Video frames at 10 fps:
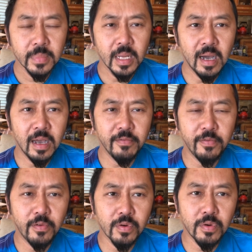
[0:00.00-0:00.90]
I have a
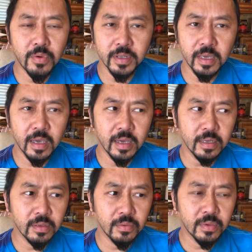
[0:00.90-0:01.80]
401k.
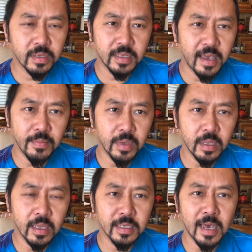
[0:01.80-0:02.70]
What does that mean?
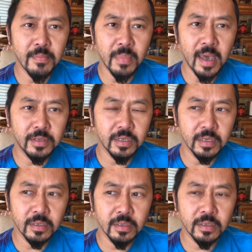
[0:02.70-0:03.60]
It's got matching.
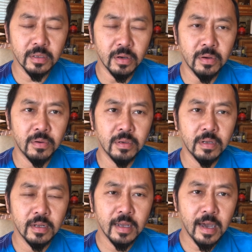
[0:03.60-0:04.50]
So
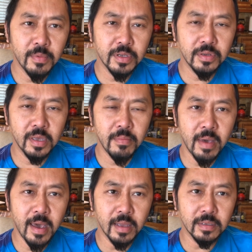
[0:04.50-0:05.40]
how much do they
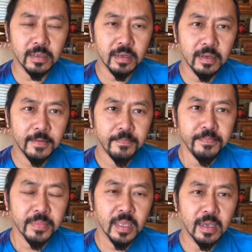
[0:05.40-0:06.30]
match?
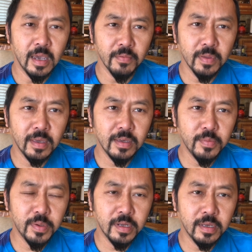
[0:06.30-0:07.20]
Like everything you
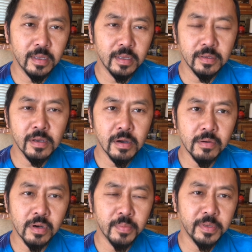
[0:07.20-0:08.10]
put in? No,
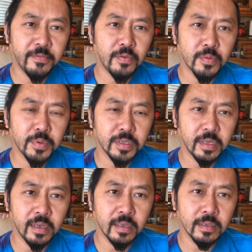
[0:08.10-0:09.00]
up to
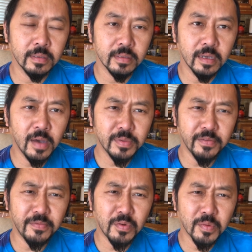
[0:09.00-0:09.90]
4%. Up to
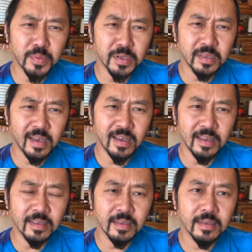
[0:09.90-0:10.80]
4%?
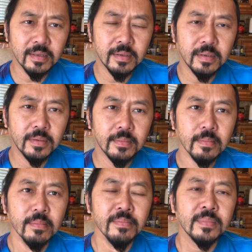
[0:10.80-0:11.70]

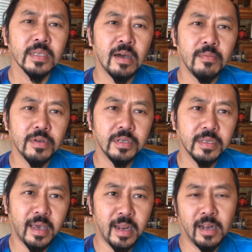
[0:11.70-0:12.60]
So how much is
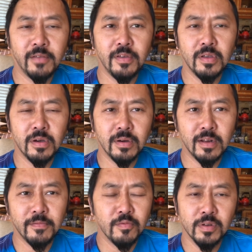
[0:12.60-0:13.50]
that? I don't even know. I don't
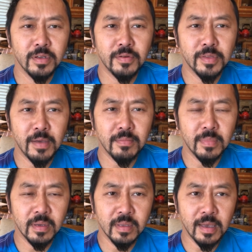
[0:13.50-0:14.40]
even really know what
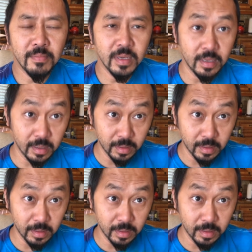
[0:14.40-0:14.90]
that means.